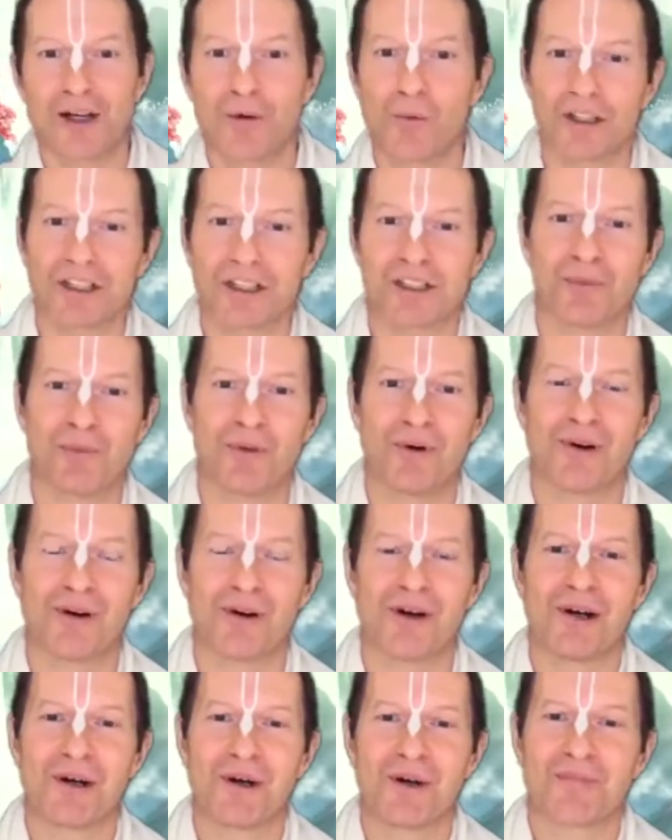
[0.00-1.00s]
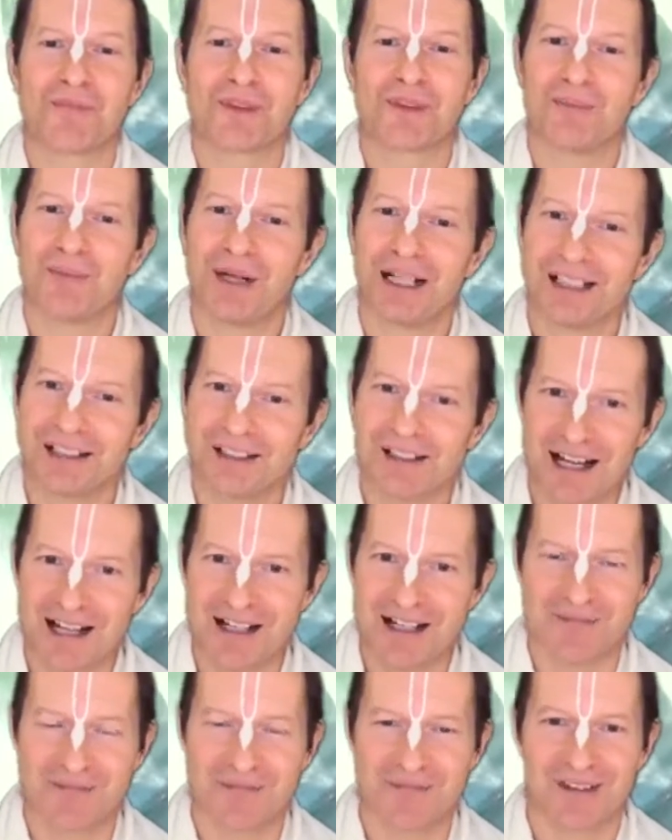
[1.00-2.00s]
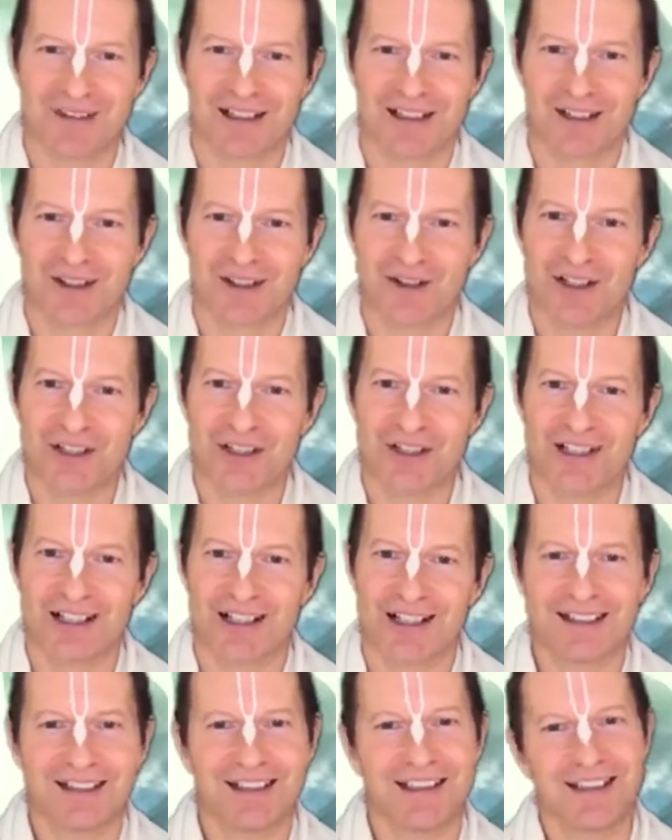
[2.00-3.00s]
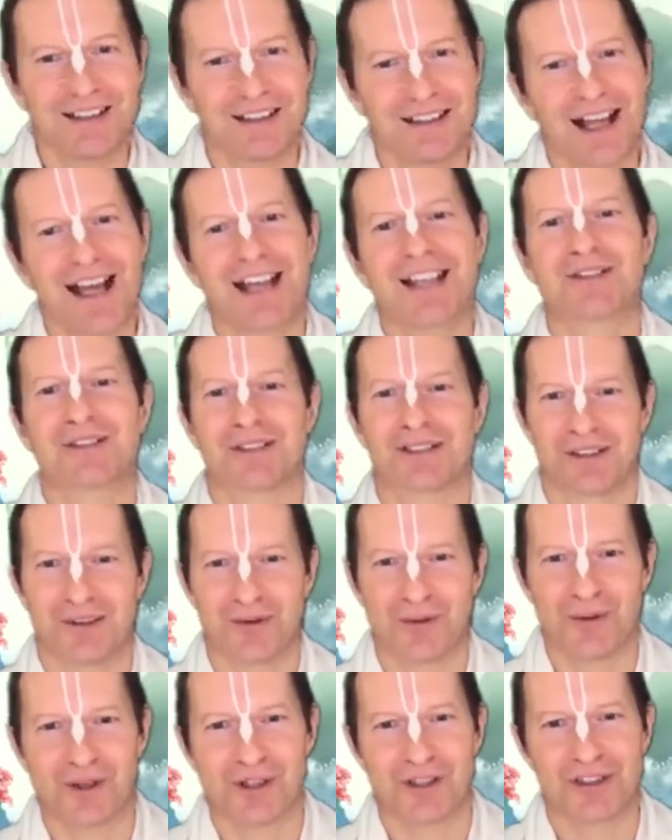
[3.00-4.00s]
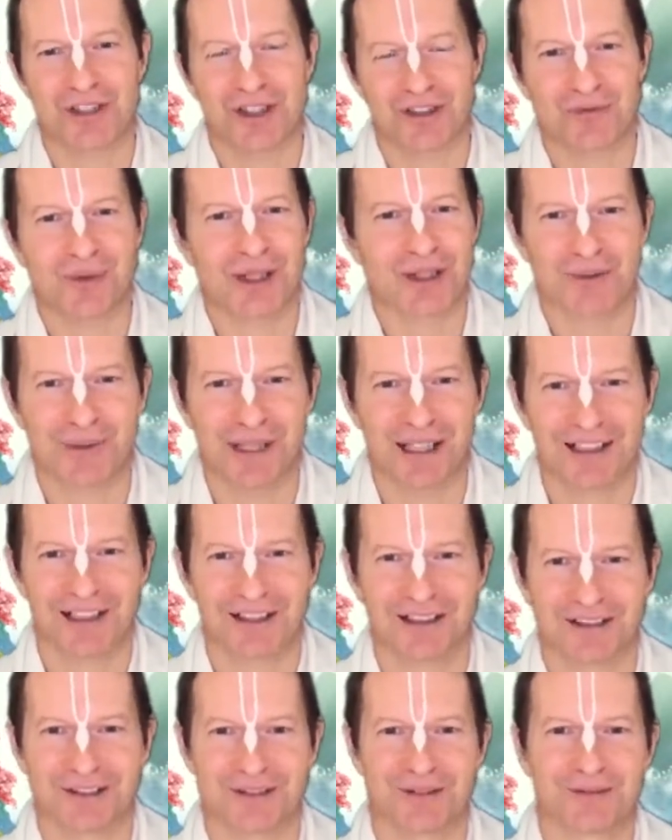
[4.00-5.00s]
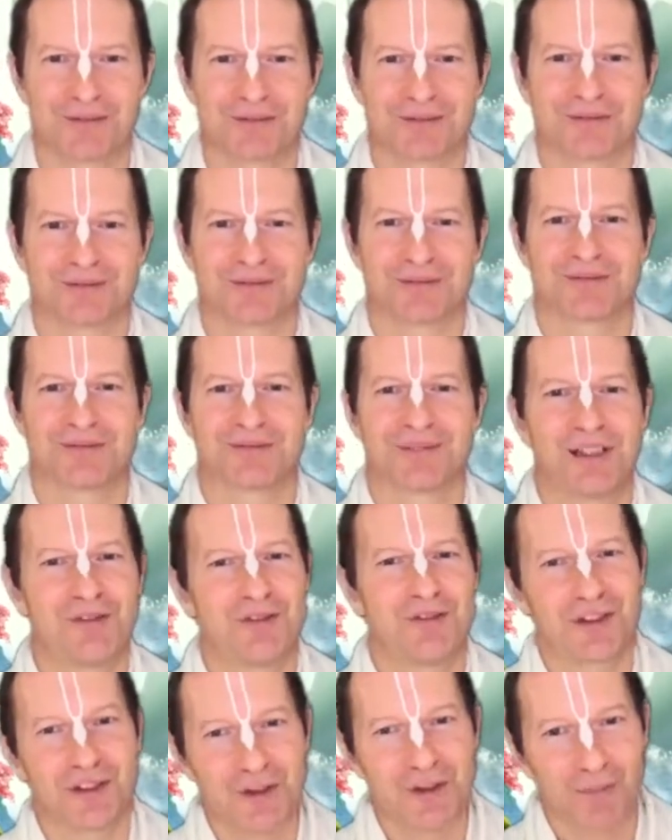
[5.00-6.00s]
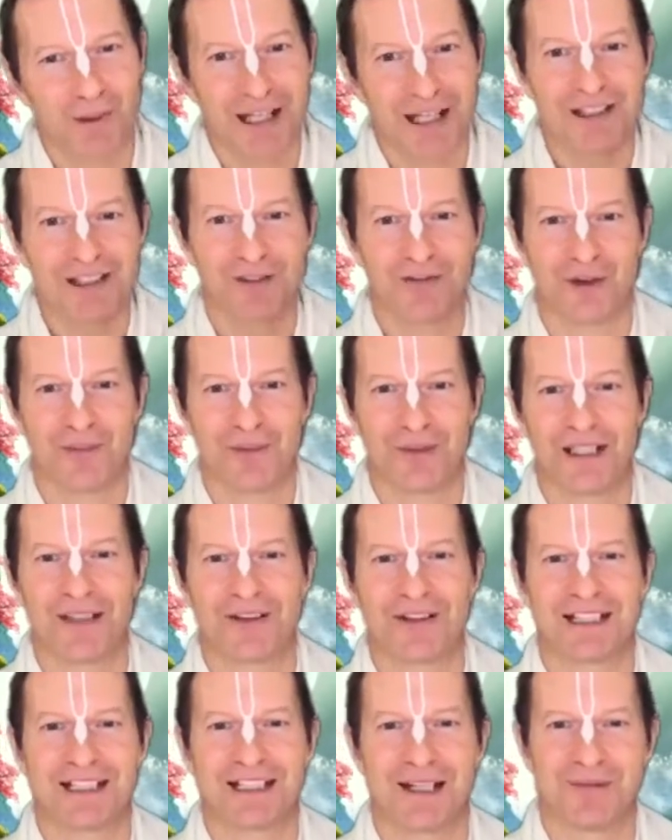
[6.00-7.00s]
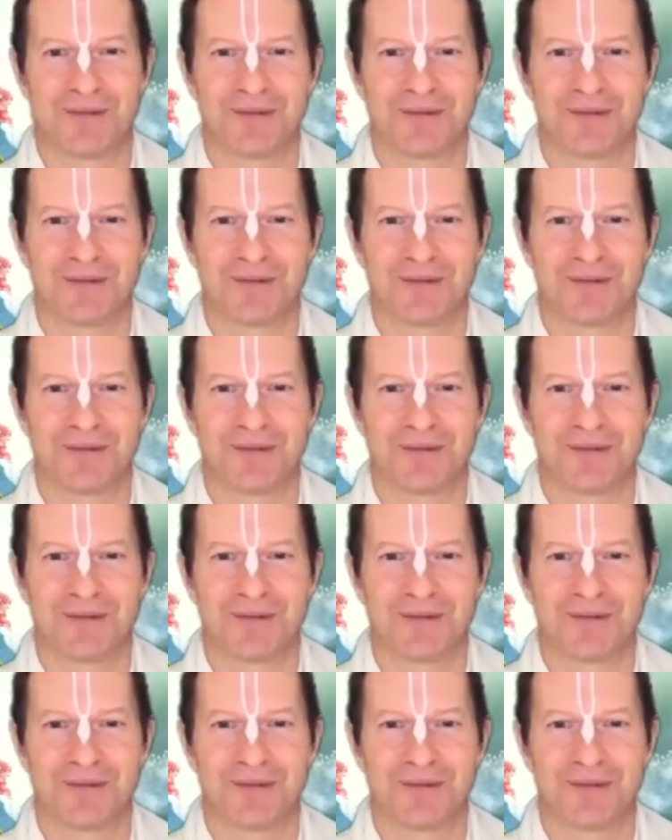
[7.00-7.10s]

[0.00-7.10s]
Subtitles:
And what's more, my son, Krishna, he likes the words of Madhu Mangal. He feels pleasure from hearing them.